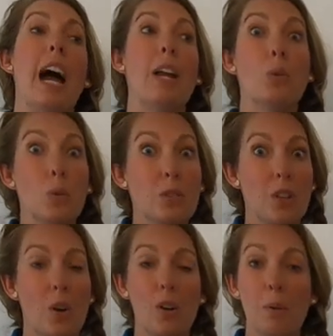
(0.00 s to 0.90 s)

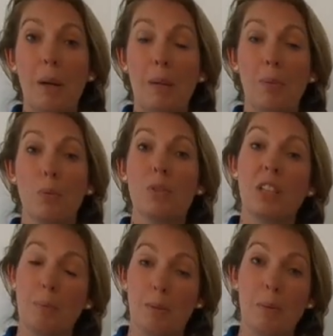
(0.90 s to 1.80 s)
also a lot of people will
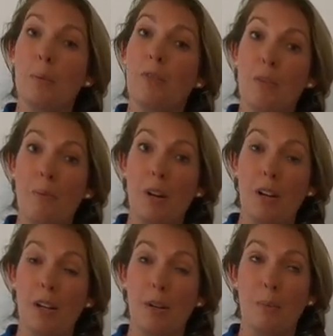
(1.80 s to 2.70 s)
supplement
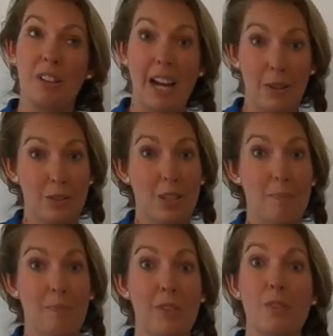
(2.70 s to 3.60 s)
with
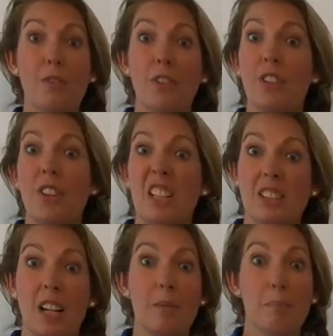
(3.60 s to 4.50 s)
calcium for things
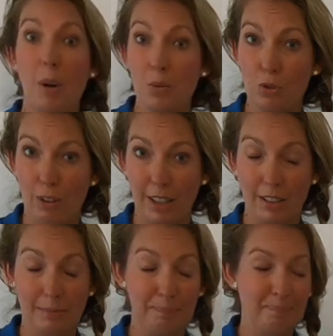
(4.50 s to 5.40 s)
like bone
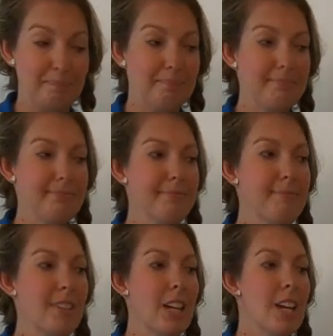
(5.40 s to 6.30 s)
strength.
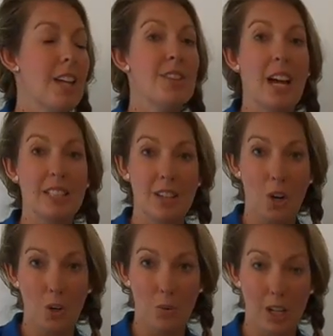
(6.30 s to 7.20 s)
That's a
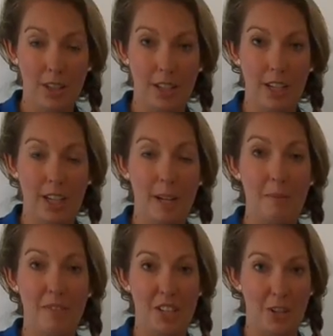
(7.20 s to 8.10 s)
whole other
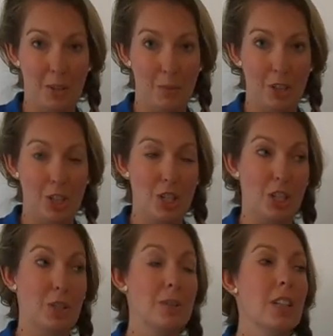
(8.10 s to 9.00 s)
video that we're going to
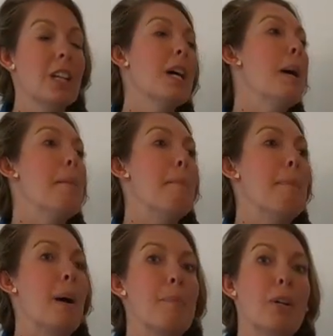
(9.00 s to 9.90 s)
do.
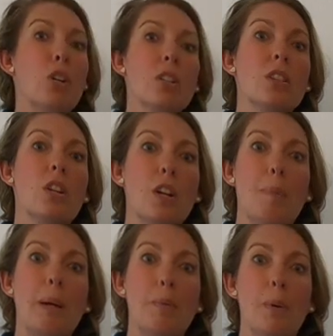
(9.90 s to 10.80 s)
But because a lot of
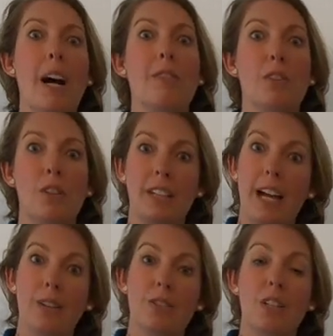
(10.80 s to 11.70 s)
people have a lot of
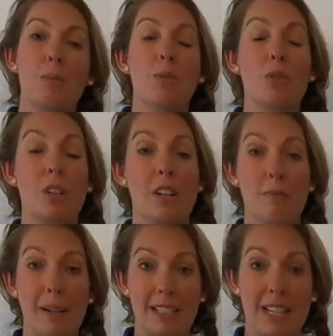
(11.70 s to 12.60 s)
calcium and not enough
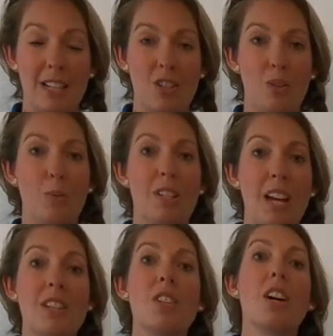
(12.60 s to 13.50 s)
magnesium, we
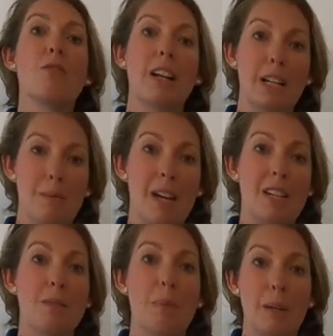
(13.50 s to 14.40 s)
tend to
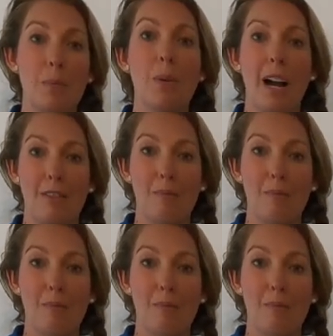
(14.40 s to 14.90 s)
recommend people have